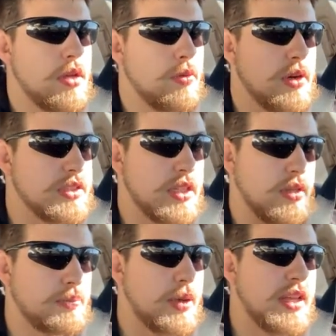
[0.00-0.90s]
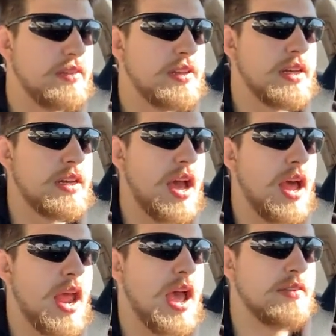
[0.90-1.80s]
But even
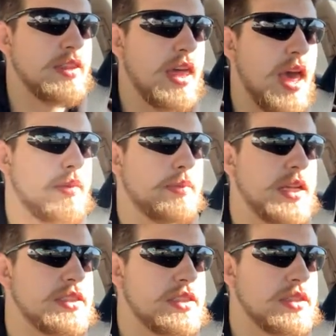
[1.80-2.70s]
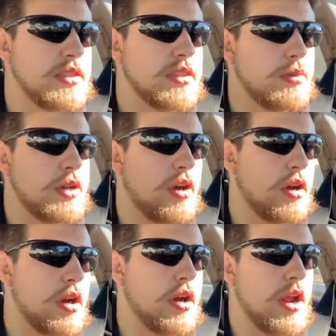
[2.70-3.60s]
not having that makes these a little bit
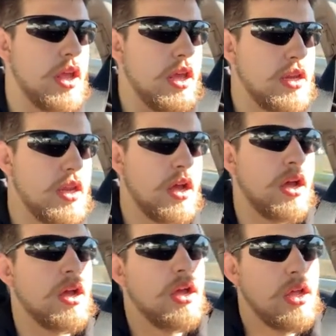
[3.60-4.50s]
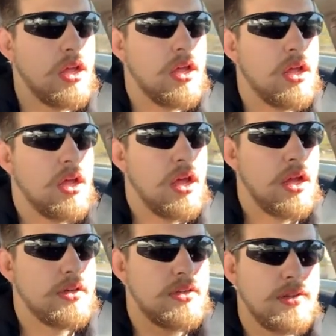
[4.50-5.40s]
harder. And
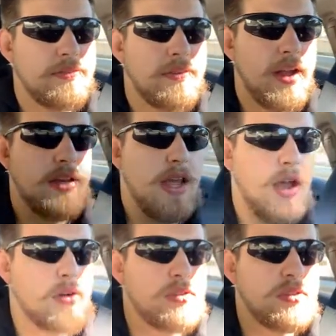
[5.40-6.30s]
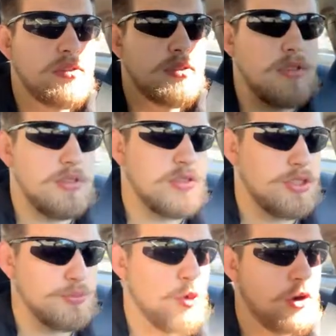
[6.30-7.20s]
did find out
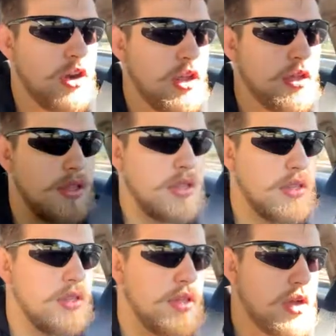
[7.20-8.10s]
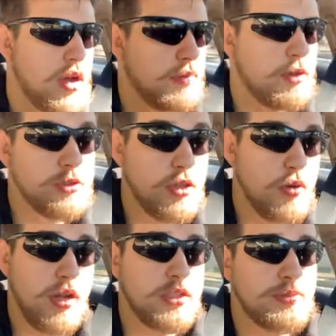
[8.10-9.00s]
this morning that there was no
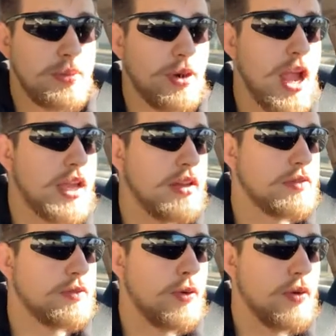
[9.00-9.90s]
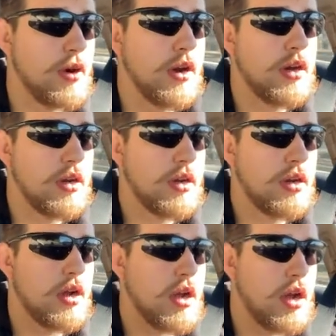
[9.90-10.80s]
one else in my bracket for
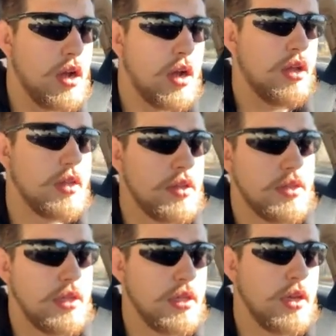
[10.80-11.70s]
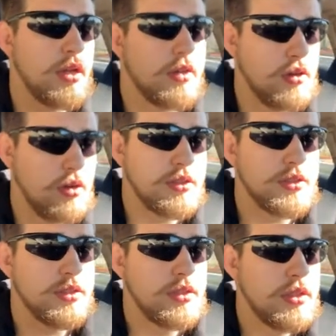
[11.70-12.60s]
the
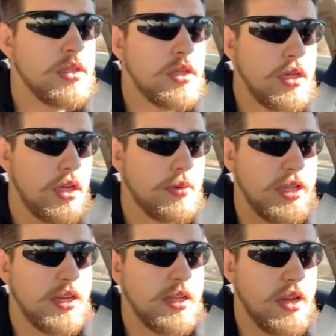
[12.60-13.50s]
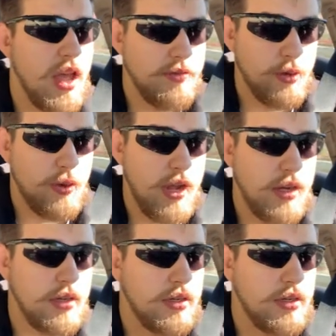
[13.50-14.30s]
adult intermediate heavyweight,